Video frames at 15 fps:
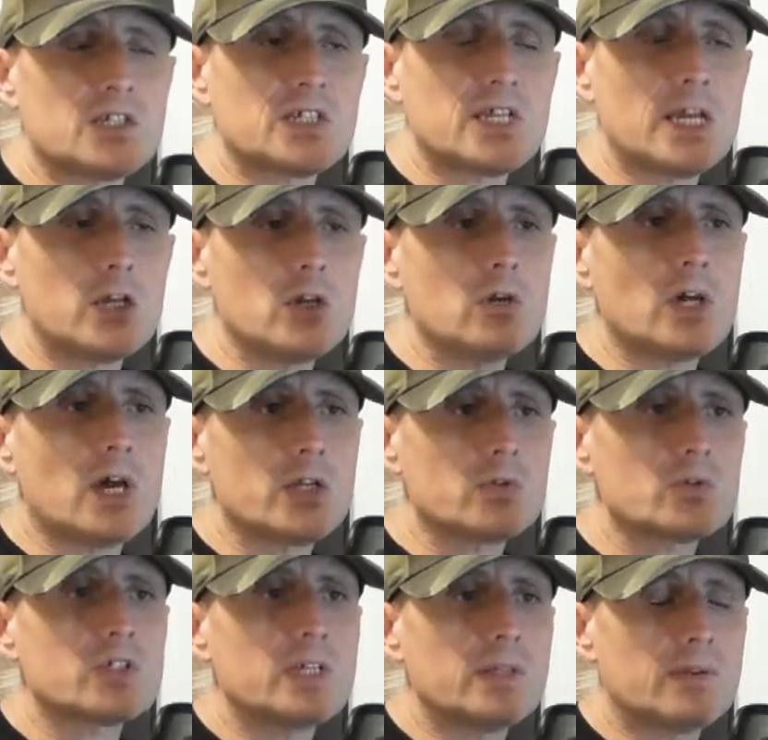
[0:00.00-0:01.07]
as I say, you
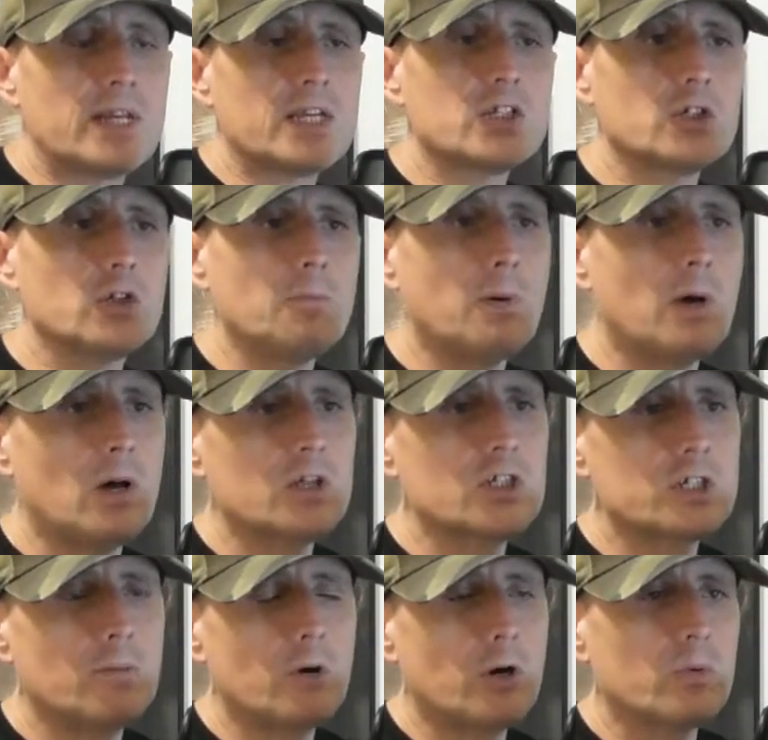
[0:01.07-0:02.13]
guys will see the next two
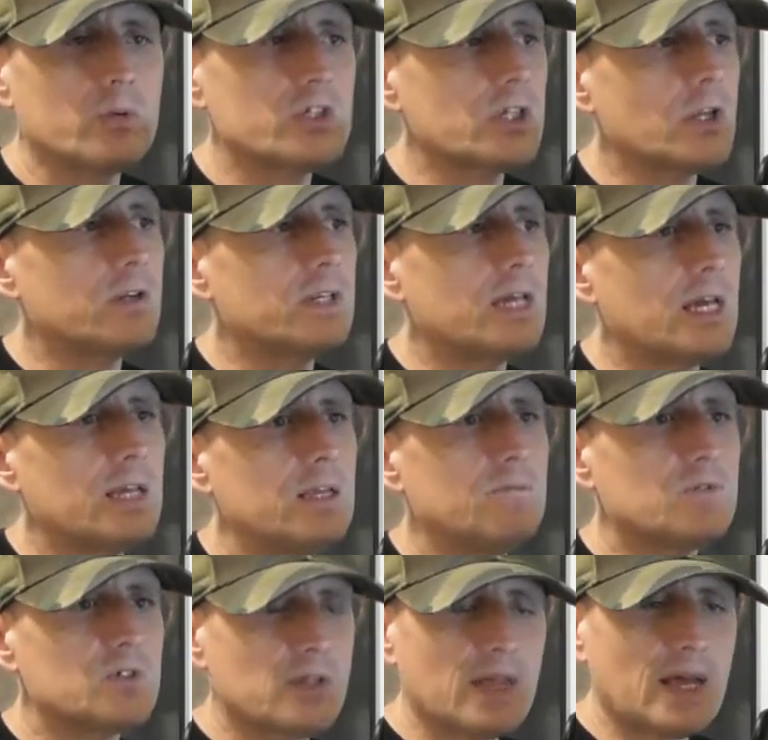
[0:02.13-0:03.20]
parts tomorrow and
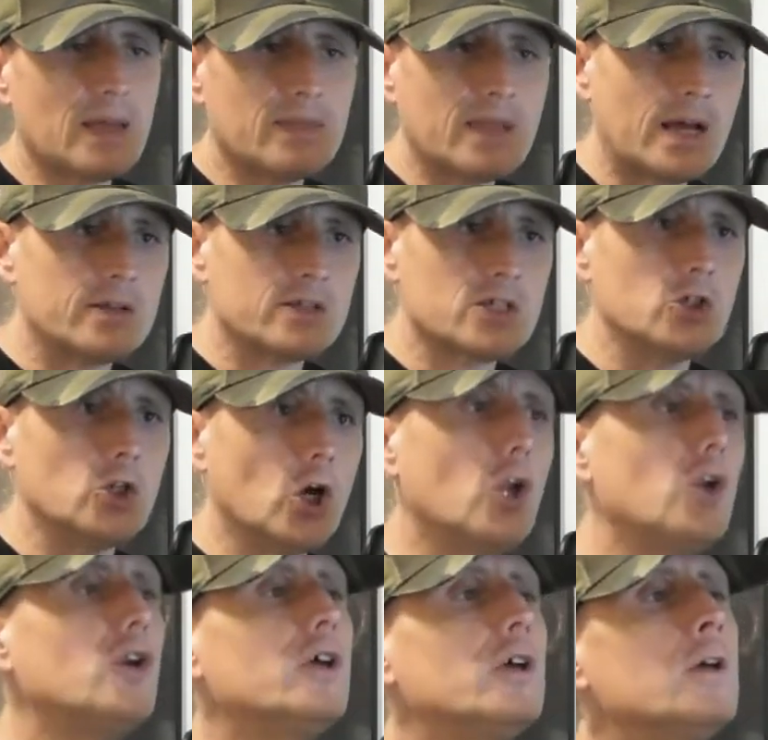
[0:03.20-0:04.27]
Sunday. So that that's
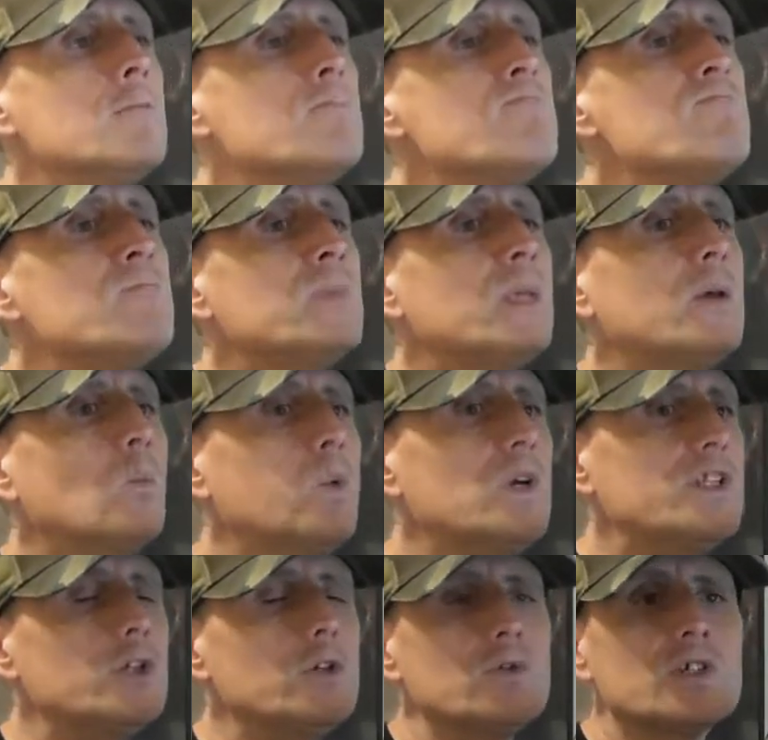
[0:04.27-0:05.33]
done.
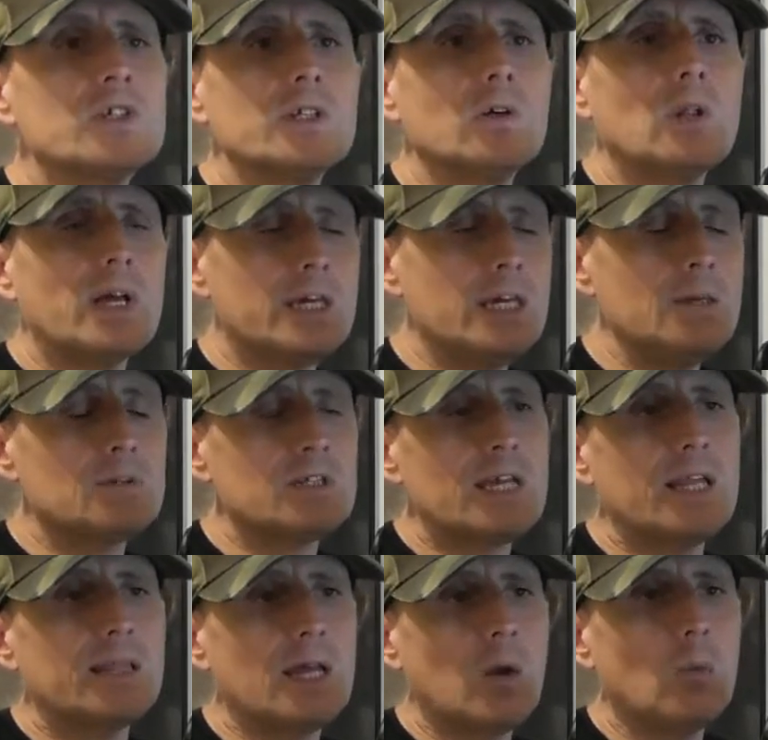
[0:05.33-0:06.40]
We do still. I keep
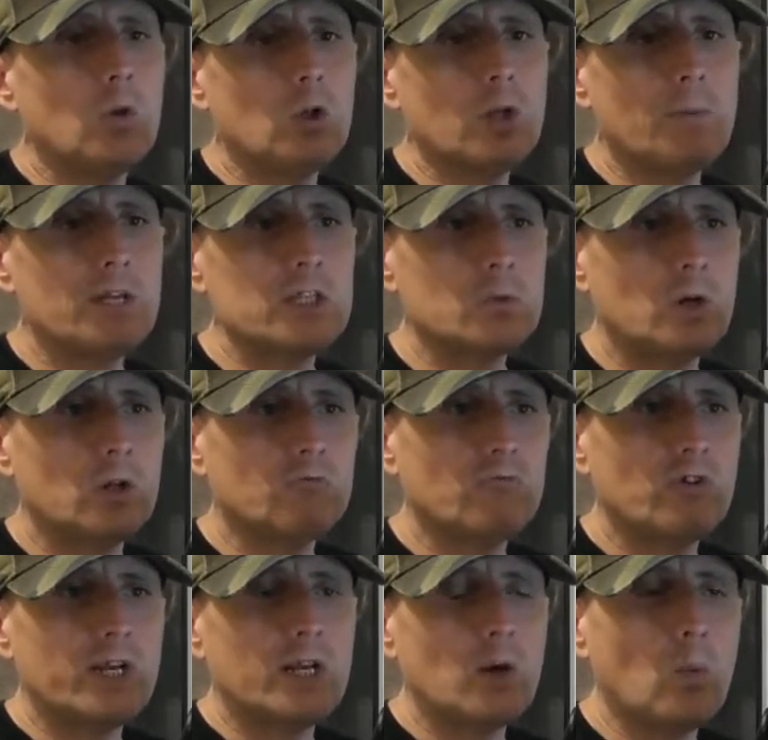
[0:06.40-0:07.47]
saying that I will go back to
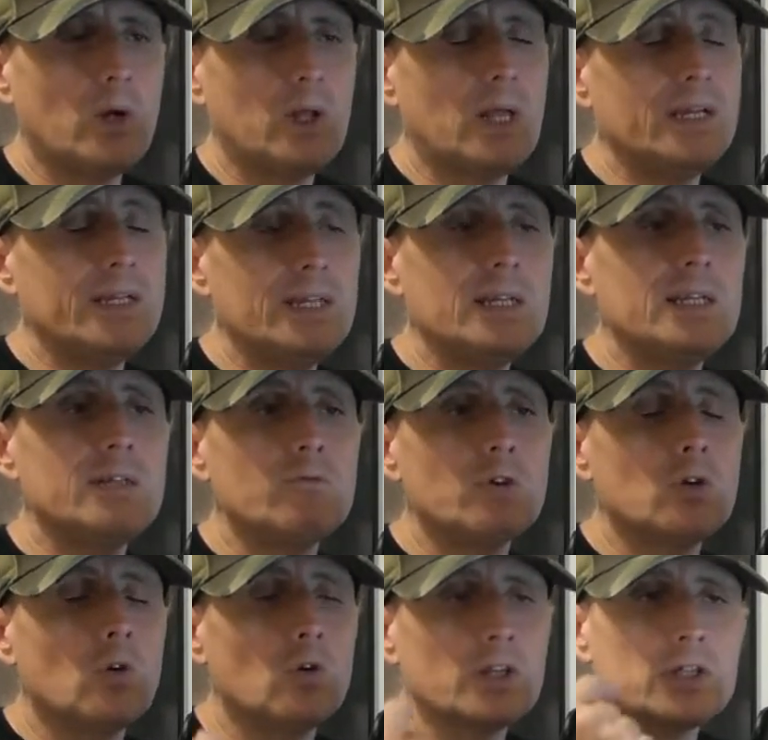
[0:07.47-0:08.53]
Elden Ring, and I will. I nearly
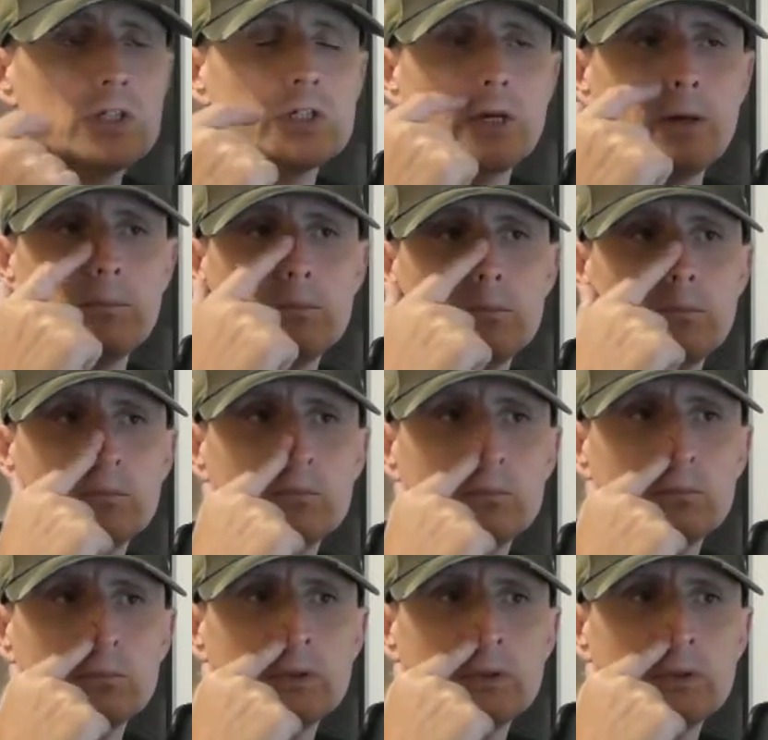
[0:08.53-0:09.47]
recorded some